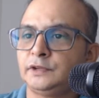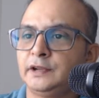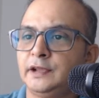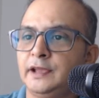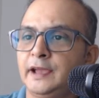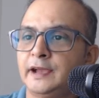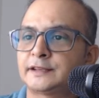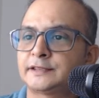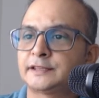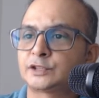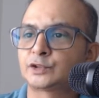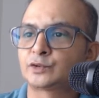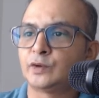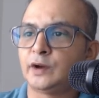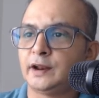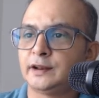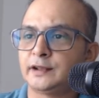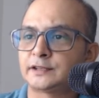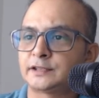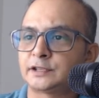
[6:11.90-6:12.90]
x
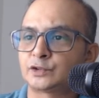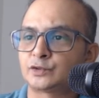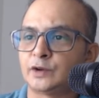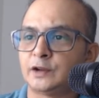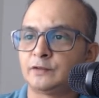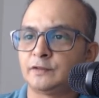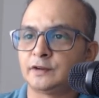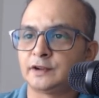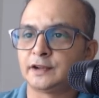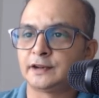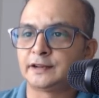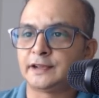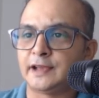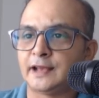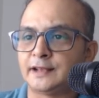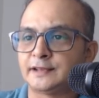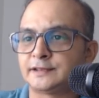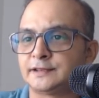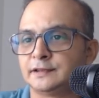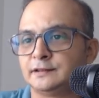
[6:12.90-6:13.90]
square and x square will get
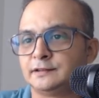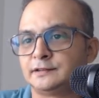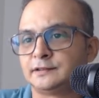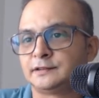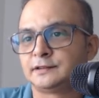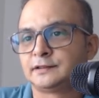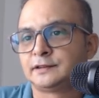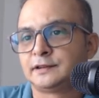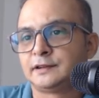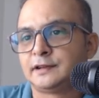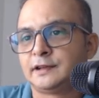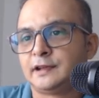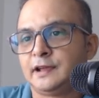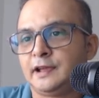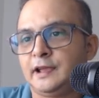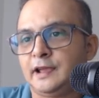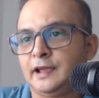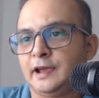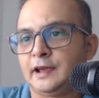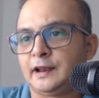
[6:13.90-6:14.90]
cancelled,
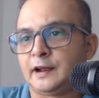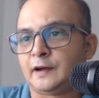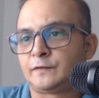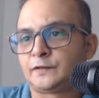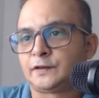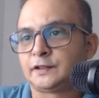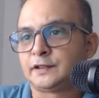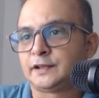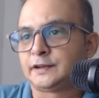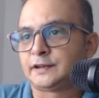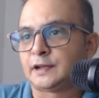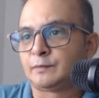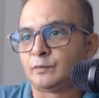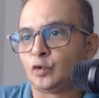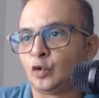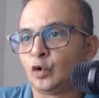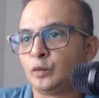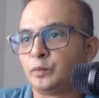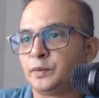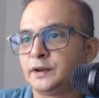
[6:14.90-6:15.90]
and after that I'm
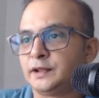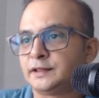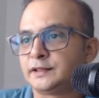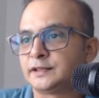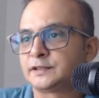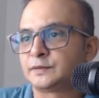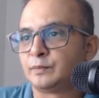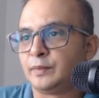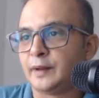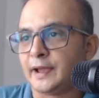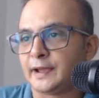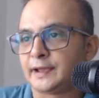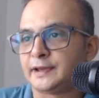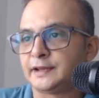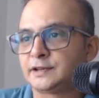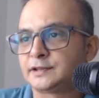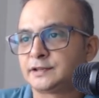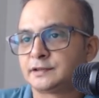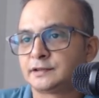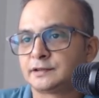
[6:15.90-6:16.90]
opening this
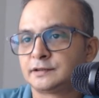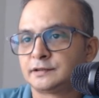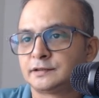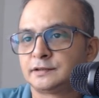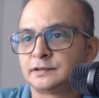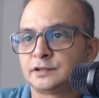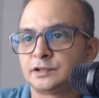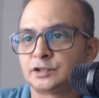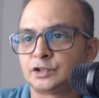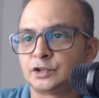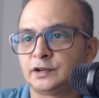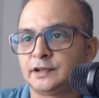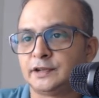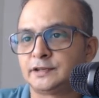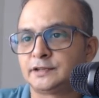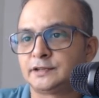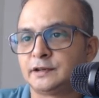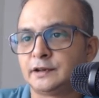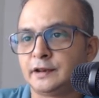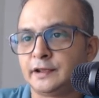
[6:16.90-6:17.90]
bracket, so I'll
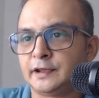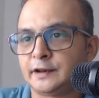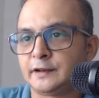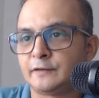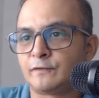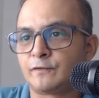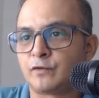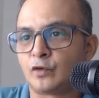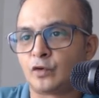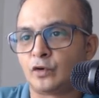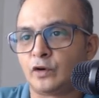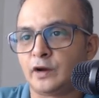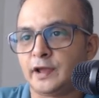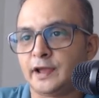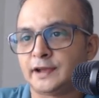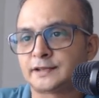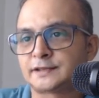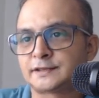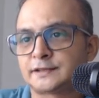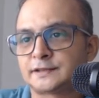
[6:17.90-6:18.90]
get negative
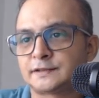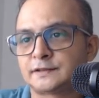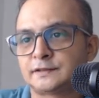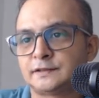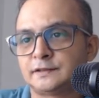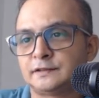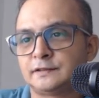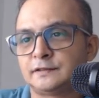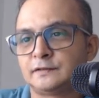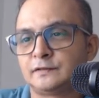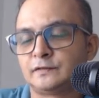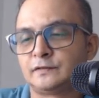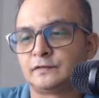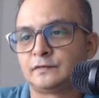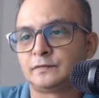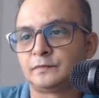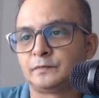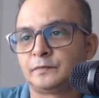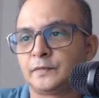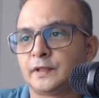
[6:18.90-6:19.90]
4x,
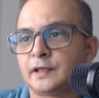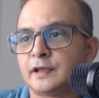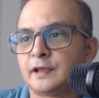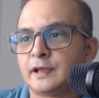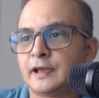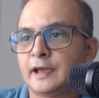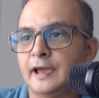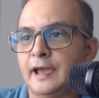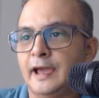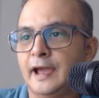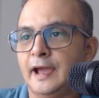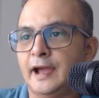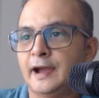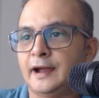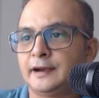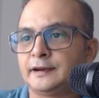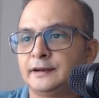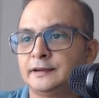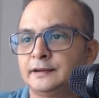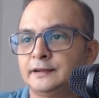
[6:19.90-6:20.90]

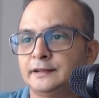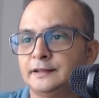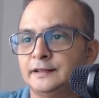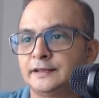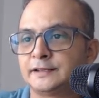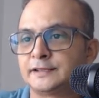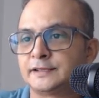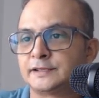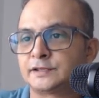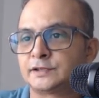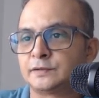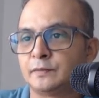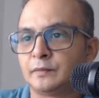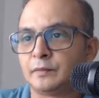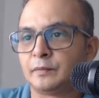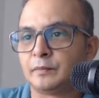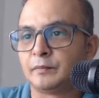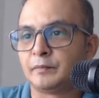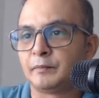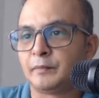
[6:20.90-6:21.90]
and this is
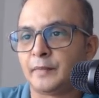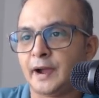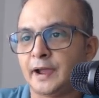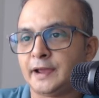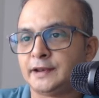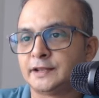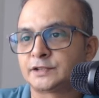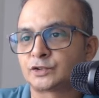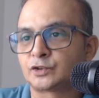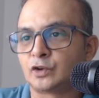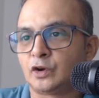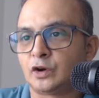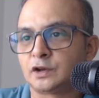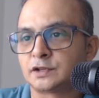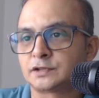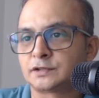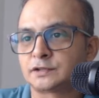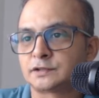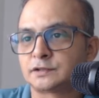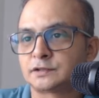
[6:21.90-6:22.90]
minus
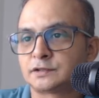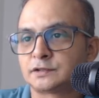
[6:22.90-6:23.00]
cos